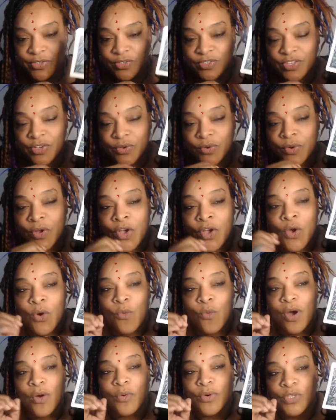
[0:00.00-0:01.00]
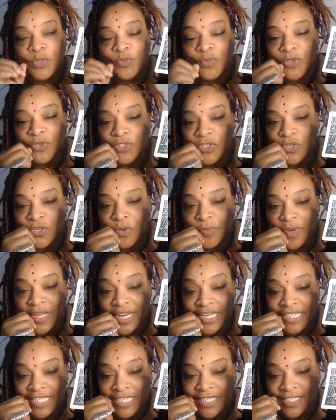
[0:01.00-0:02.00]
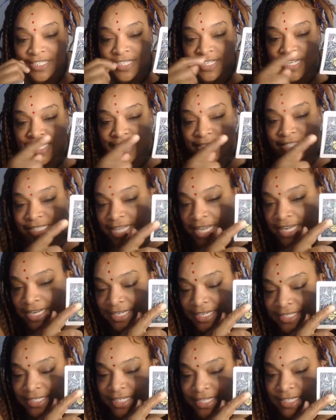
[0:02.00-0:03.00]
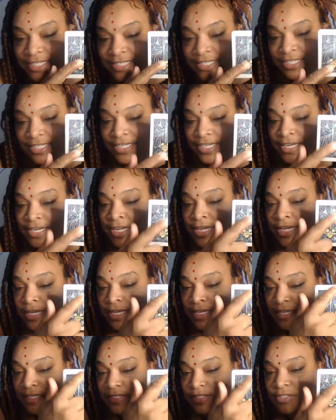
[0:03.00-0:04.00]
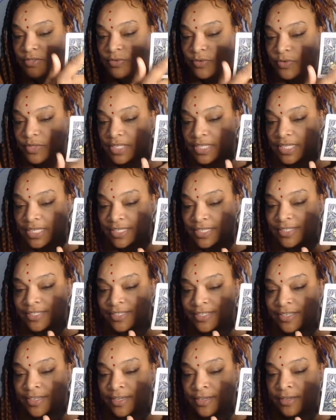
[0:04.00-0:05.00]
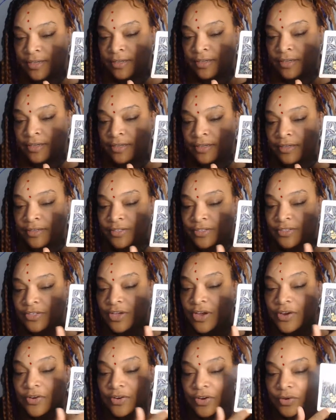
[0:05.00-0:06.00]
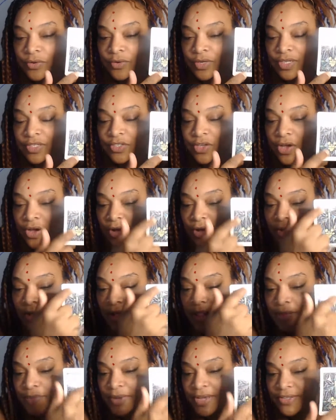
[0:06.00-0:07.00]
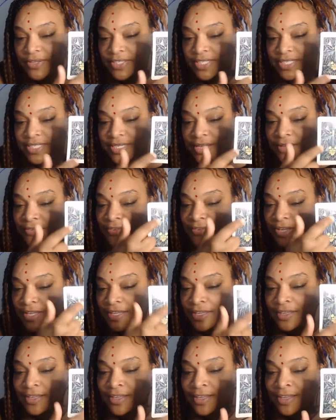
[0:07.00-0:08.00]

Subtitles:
So what we're supposed to know about addiction is that addiction is to release sorrow. It's all about stuffing.